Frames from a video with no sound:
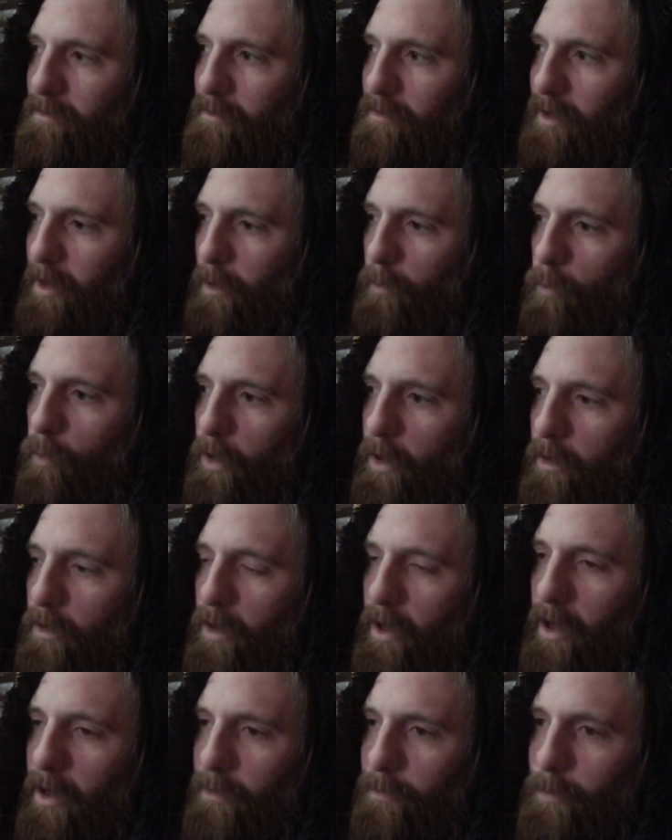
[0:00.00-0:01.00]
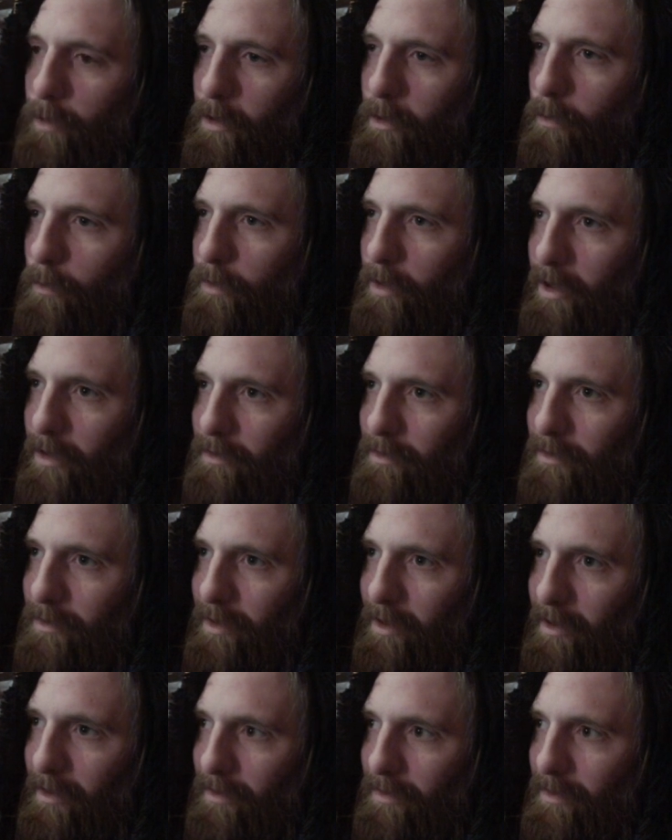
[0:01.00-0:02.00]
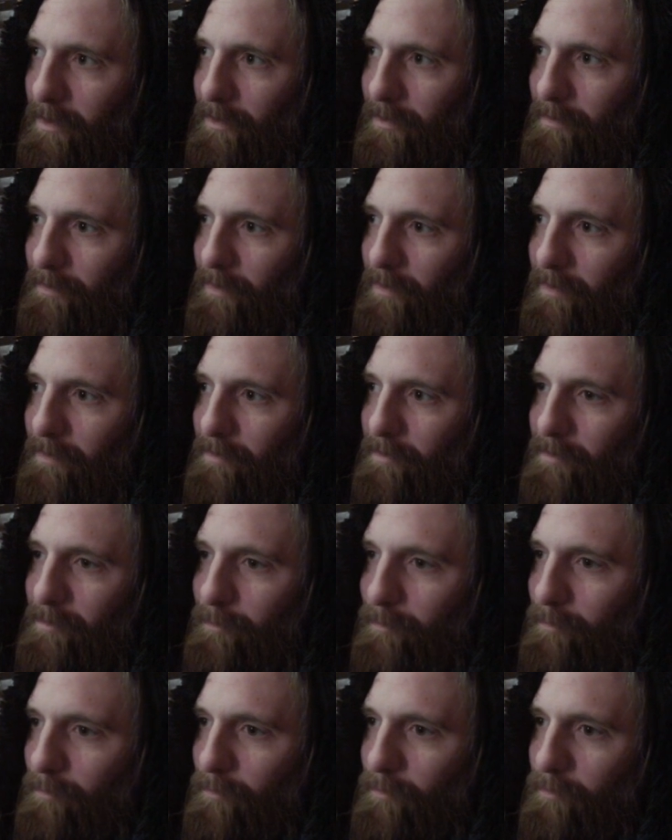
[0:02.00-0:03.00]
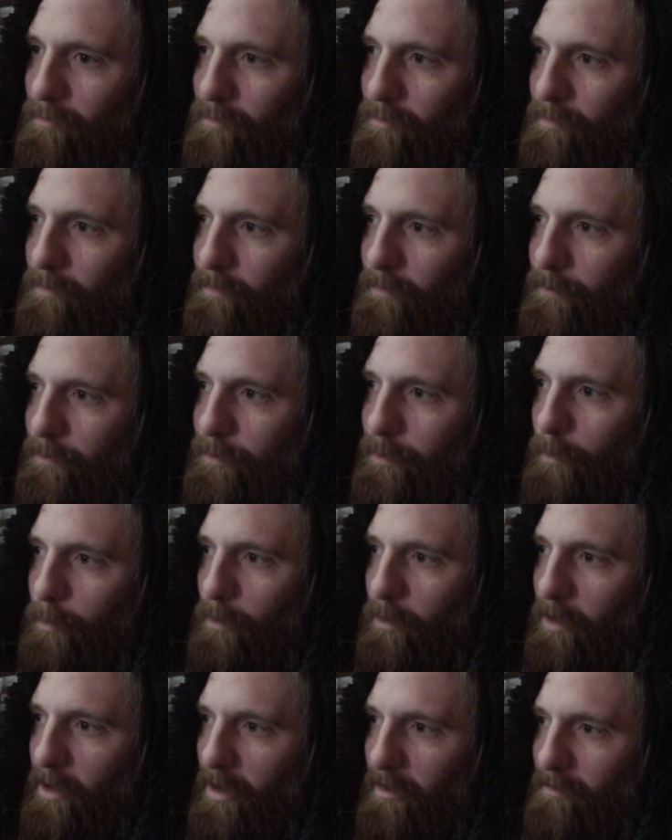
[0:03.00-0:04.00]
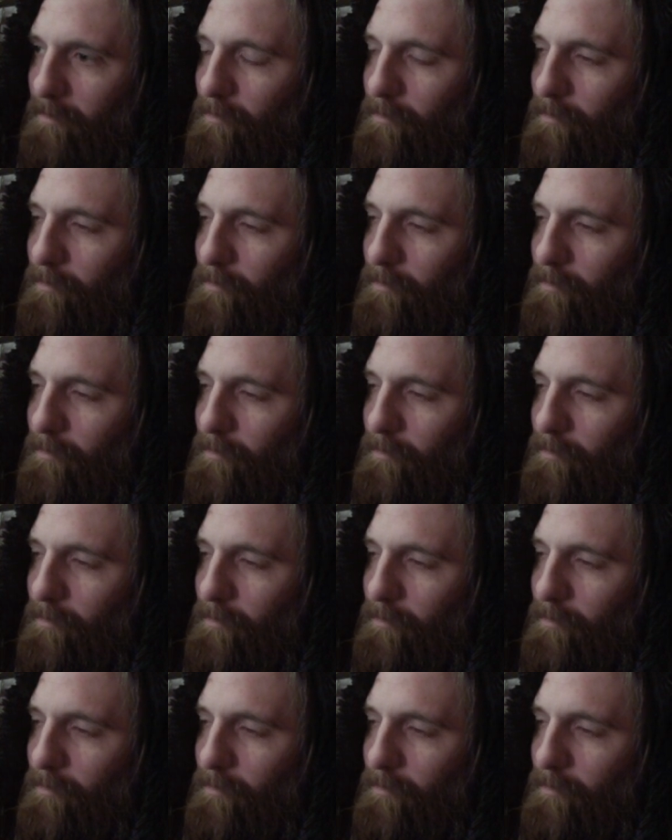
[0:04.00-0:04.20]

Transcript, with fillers: like weird hospital with like just like this super like